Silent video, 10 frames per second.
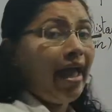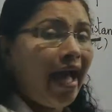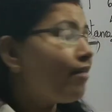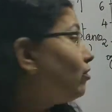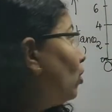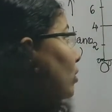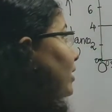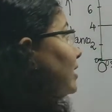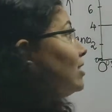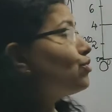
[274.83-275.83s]
have got
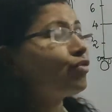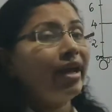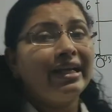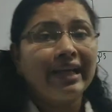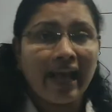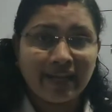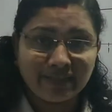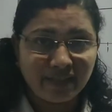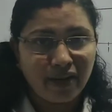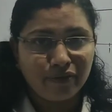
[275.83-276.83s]
a straight line
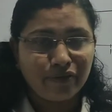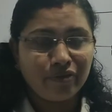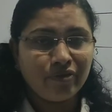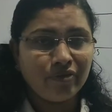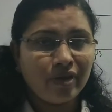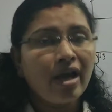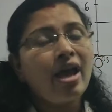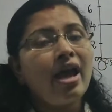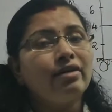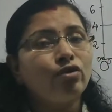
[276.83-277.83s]
graph.
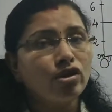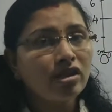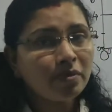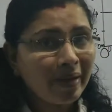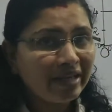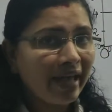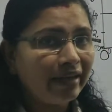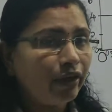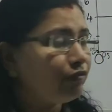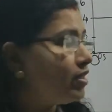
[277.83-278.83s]
And what's the
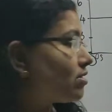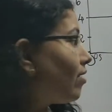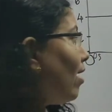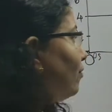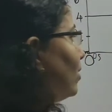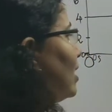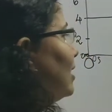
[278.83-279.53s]
speciality of this graph?